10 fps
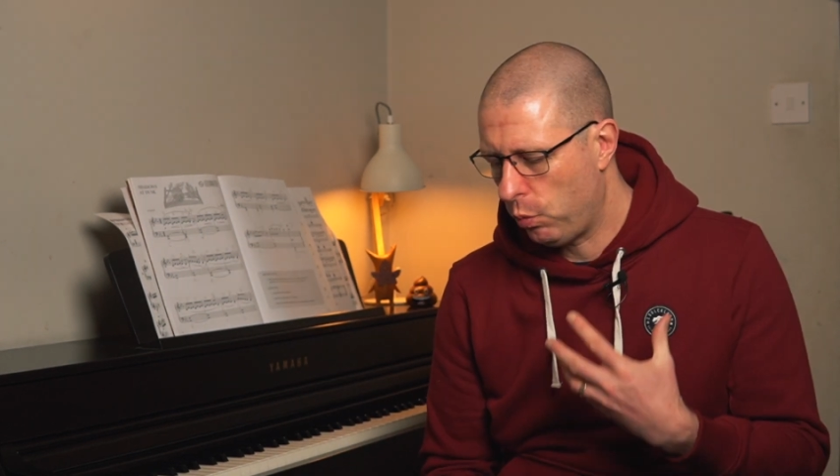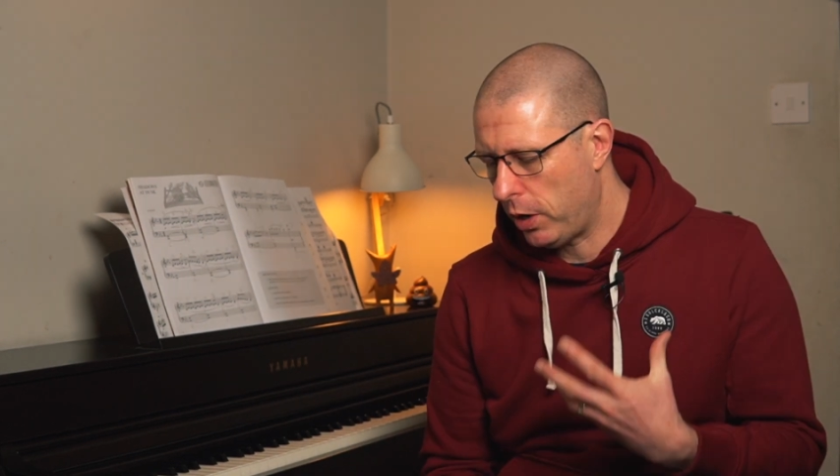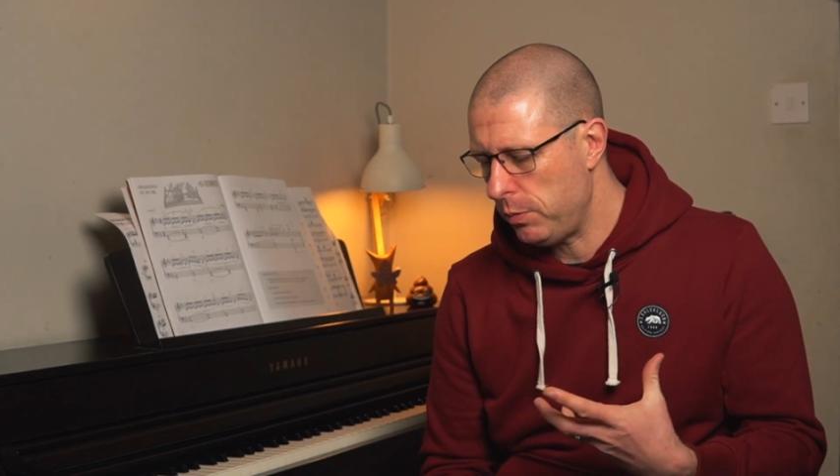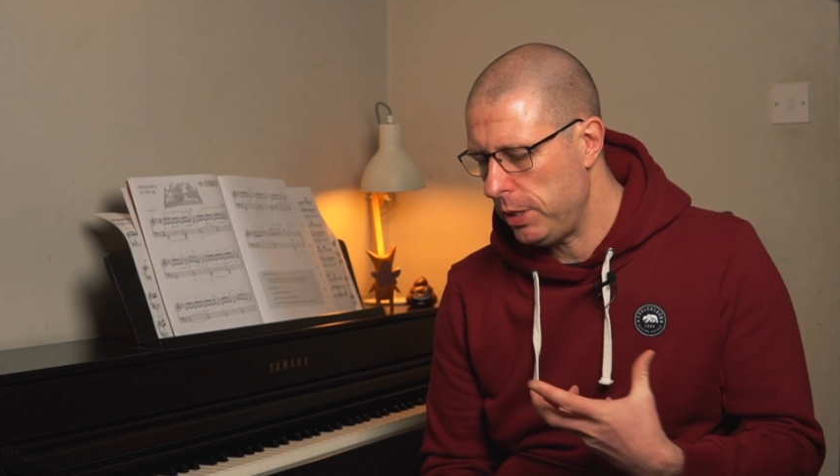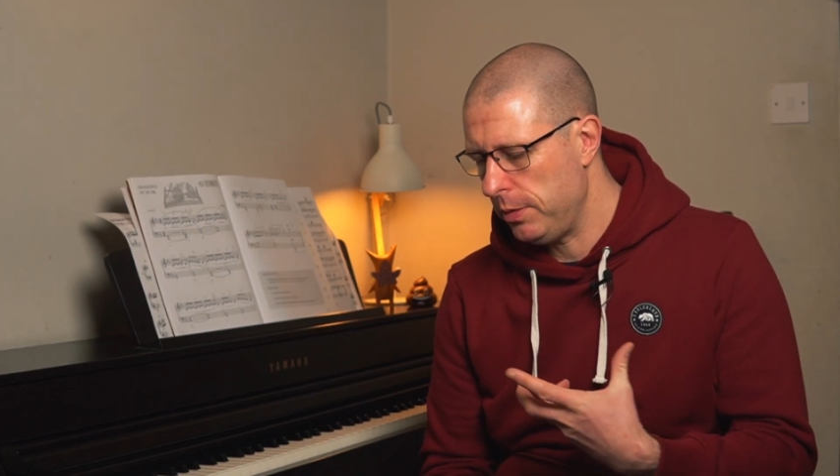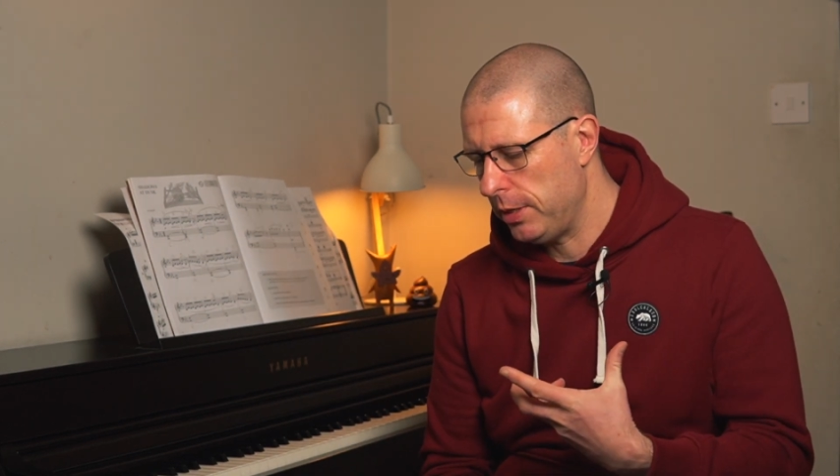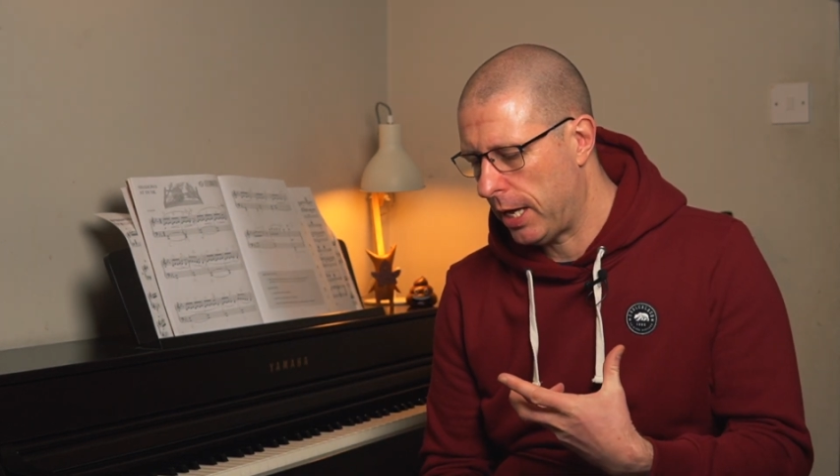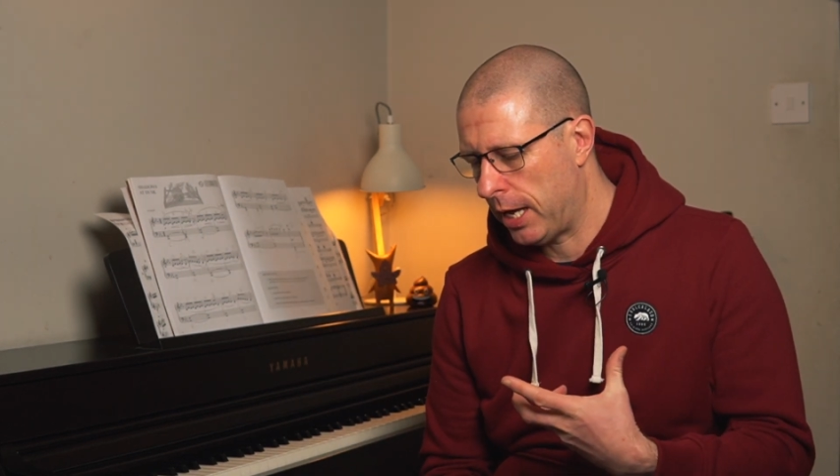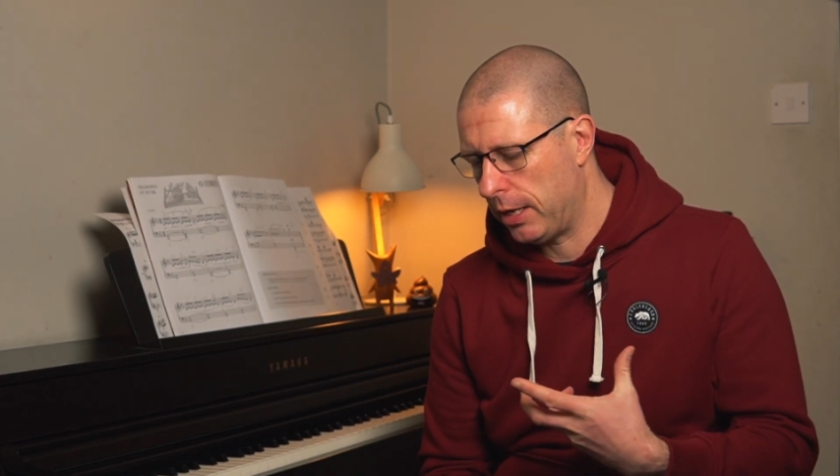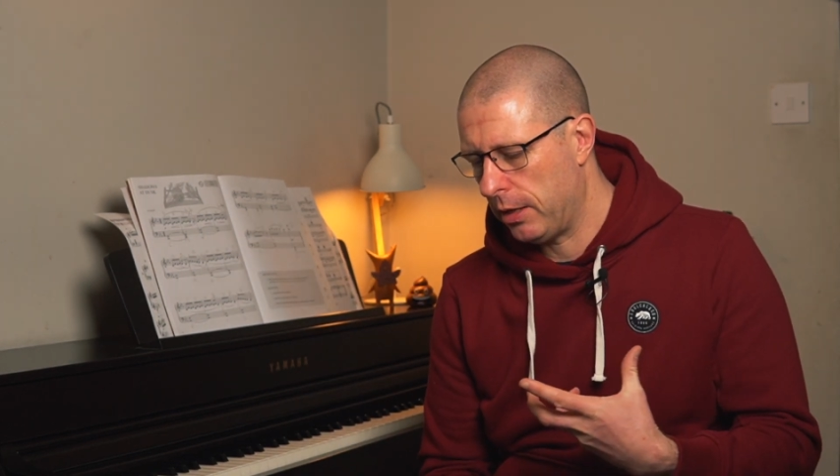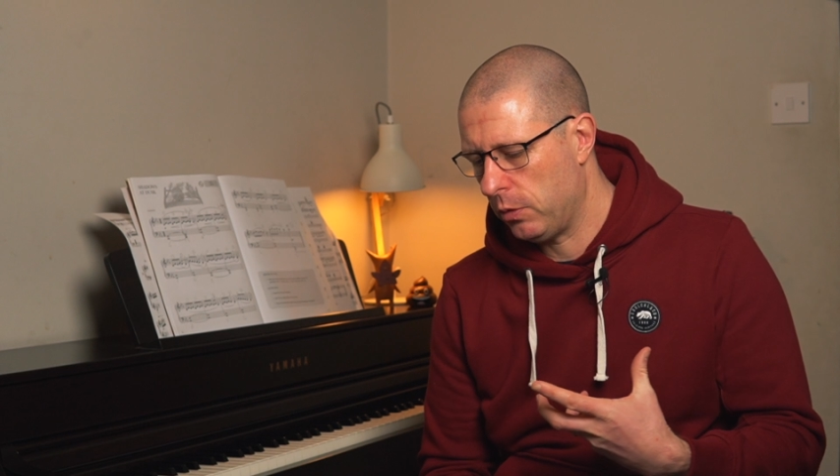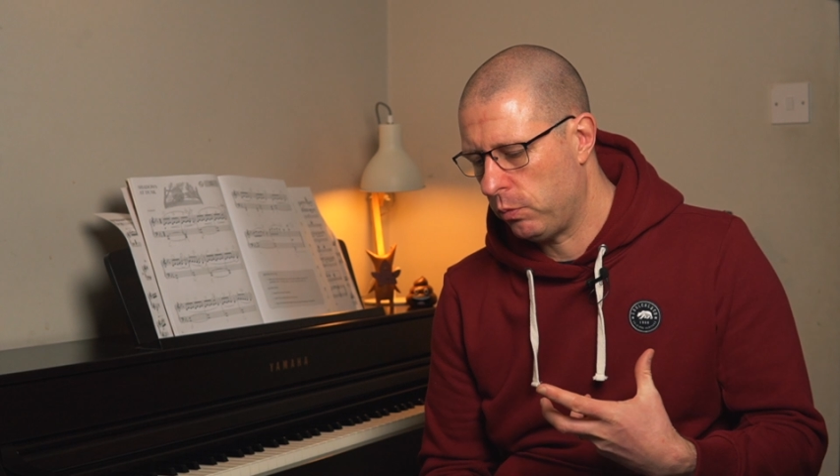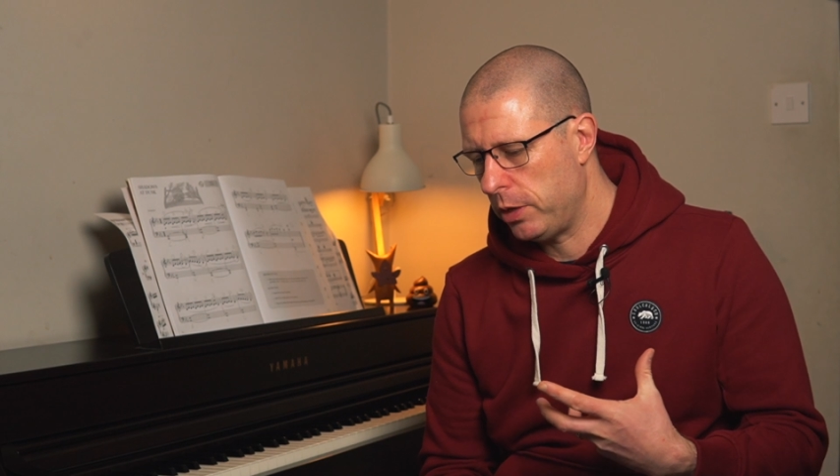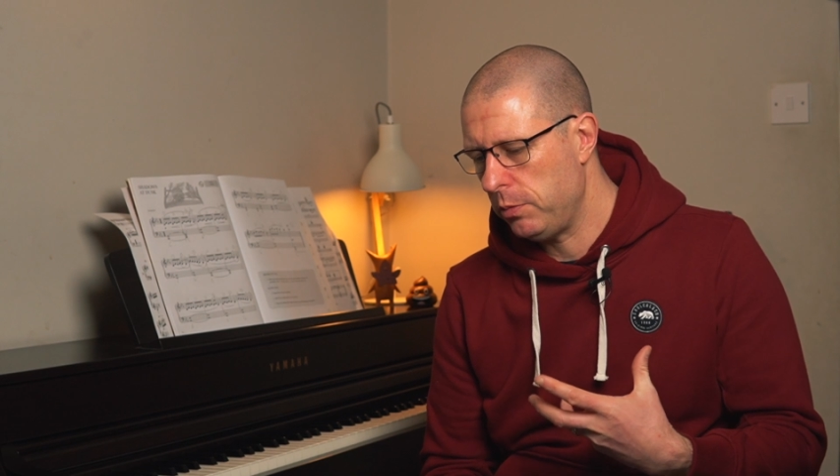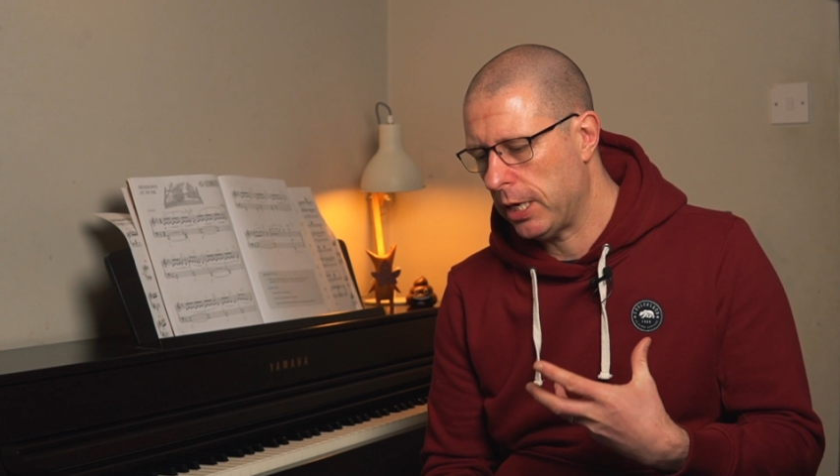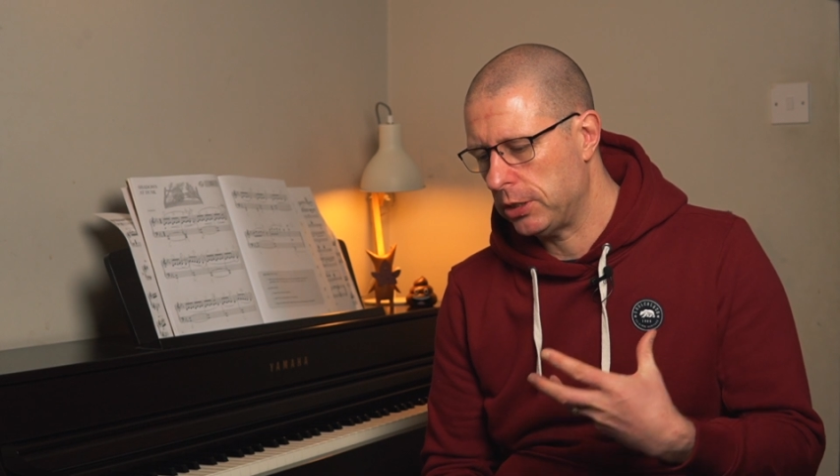When we